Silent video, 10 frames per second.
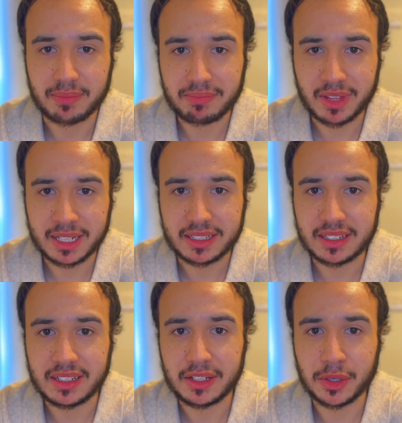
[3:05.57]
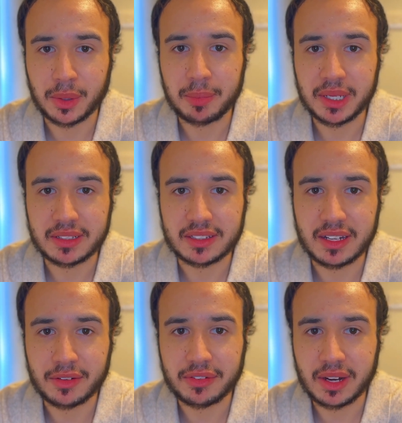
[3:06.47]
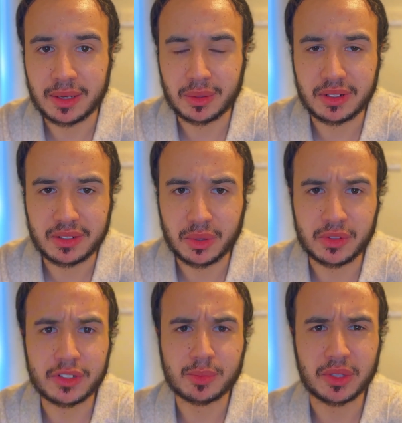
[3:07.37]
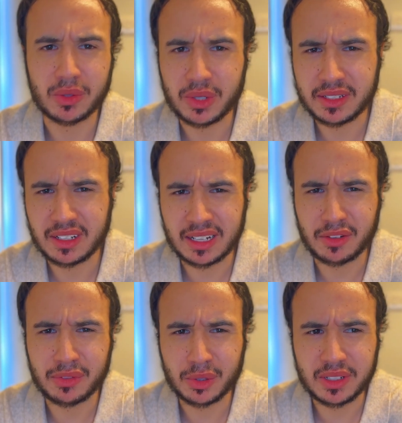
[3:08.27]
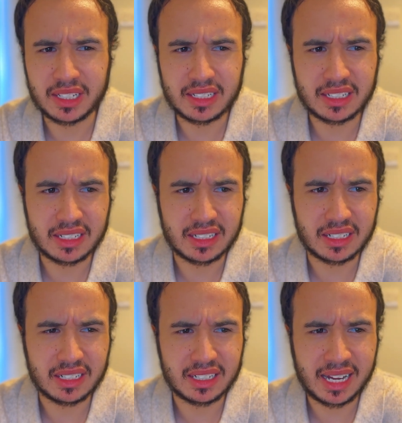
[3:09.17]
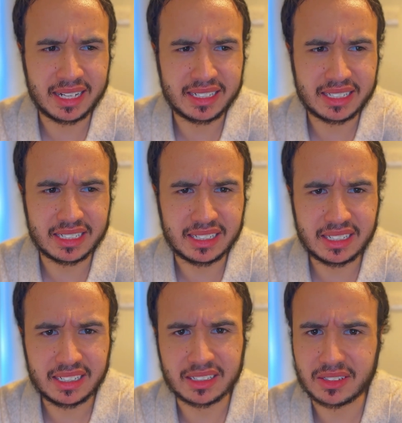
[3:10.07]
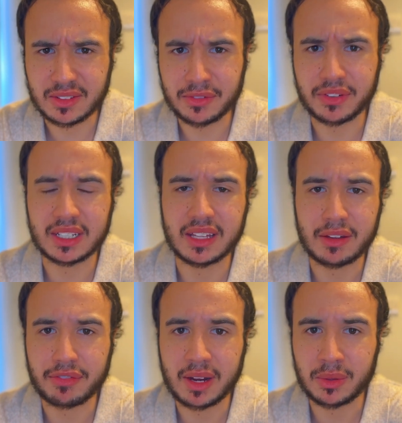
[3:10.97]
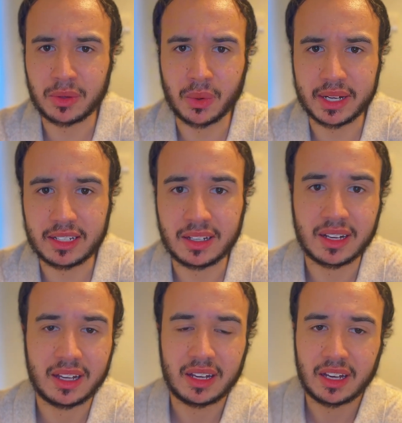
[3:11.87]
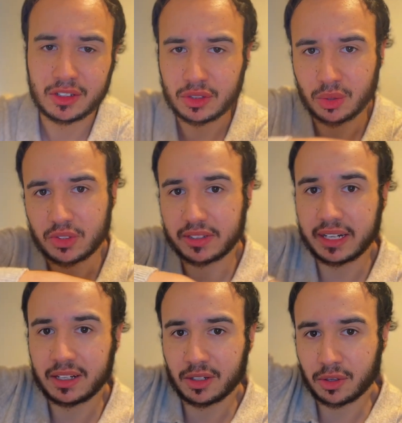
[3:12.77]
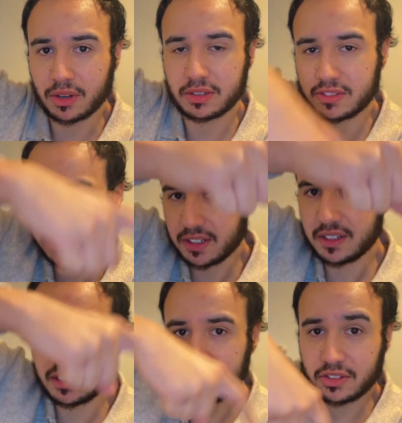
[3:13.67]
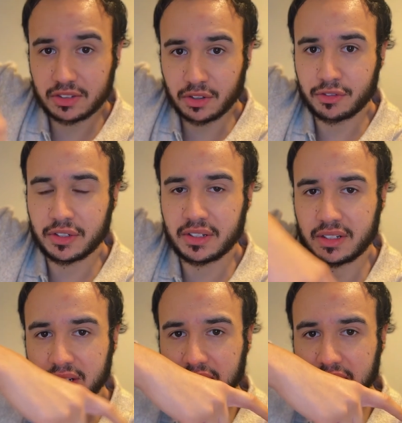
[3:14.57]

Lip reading: like say the Europeans, they found, just between like 1490 and something, they found a way to sail across southern